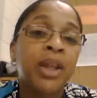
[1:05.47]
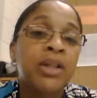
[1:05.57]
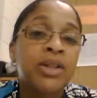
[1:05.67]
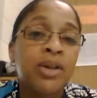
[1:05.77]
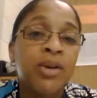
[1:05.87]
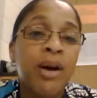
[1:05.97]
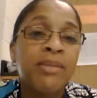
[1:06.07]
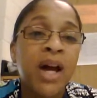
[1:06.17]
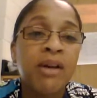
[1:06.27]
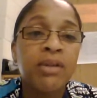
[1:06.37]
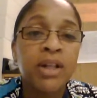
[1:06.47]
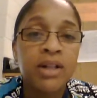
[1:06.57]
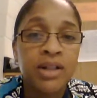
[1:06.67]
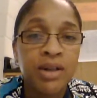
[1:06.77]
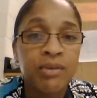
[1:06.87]
So I'm not really
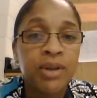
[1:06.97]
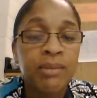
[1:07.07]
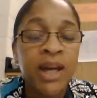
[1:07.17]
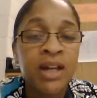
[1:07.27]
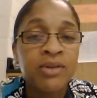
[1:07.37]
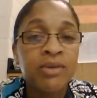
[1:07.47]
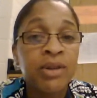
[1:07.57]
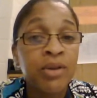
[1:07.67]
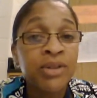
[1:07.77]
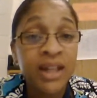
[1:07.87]
concerned with them answering those.